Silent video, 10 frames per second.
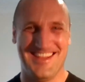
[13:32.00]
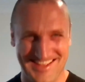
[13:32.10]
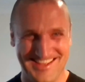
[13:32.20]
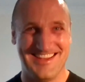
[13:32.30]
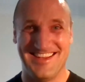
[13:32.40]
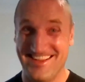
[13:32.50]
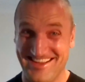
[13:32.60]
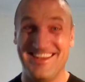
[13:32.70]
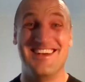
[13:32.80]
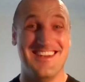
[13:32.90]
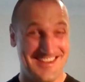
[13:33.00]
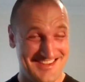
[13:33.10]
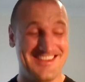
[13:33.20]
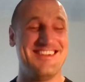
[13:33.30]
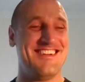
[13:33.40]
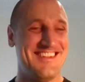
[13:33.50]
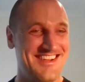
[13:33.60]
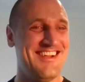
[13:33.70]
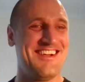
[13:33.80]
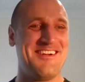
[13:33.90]
it's not turning gray. I
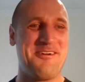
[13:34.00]
get no